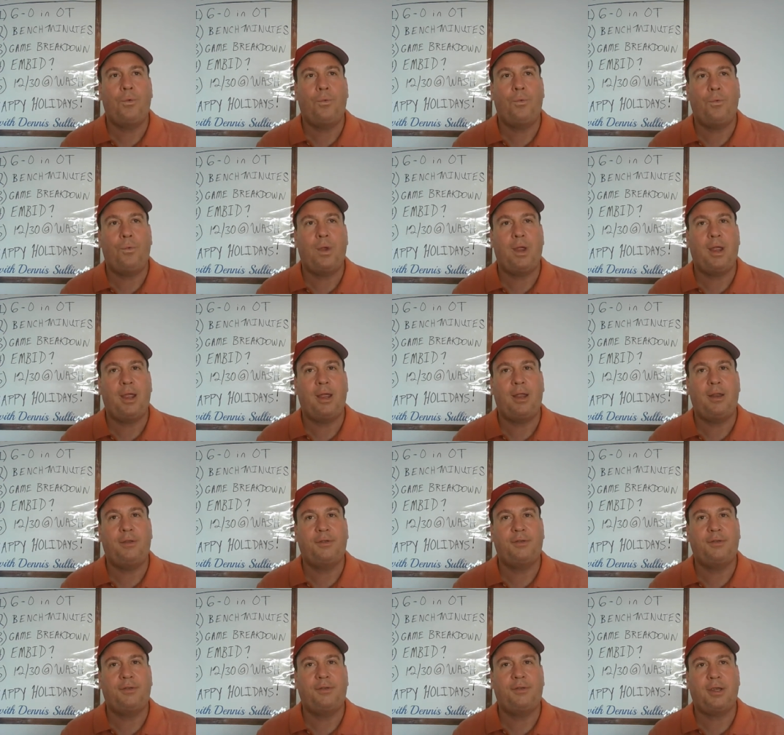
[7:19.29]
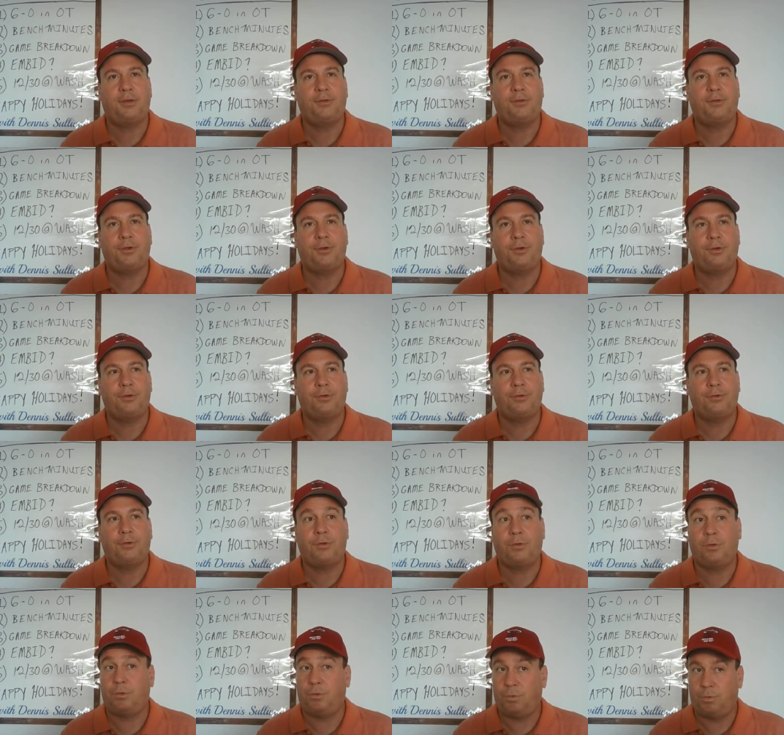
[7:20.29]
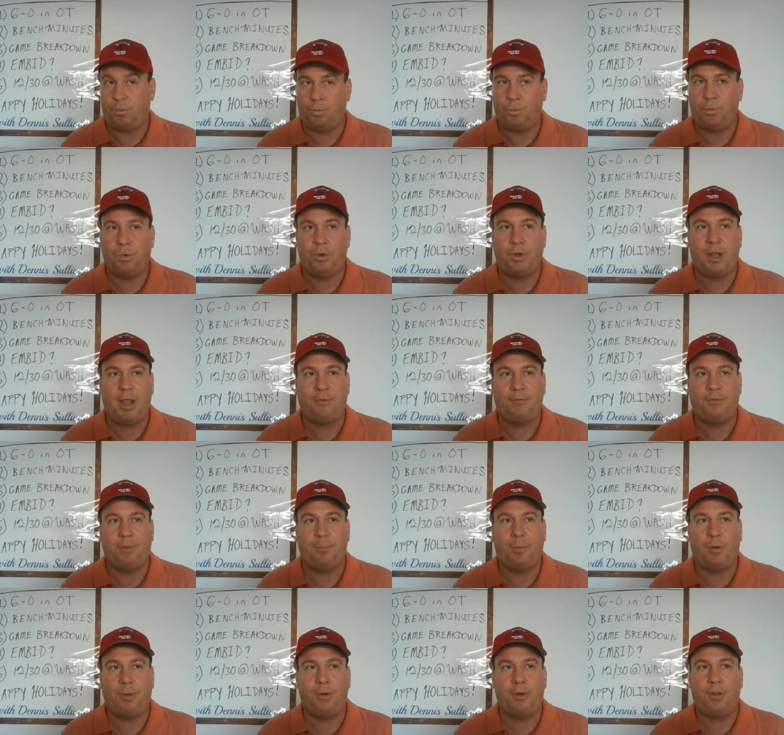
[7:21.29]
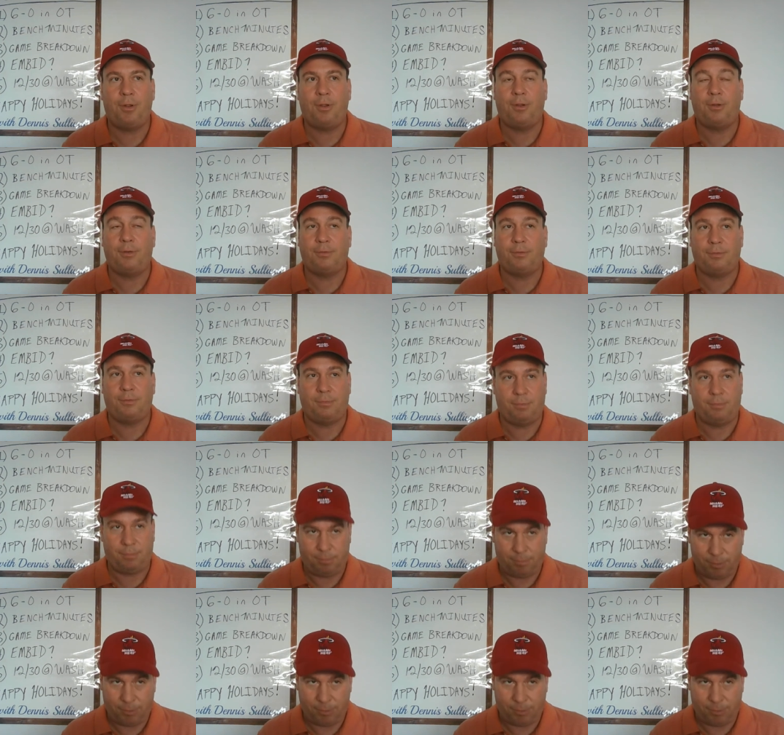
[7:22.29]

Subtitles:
when the Sixers would have the ball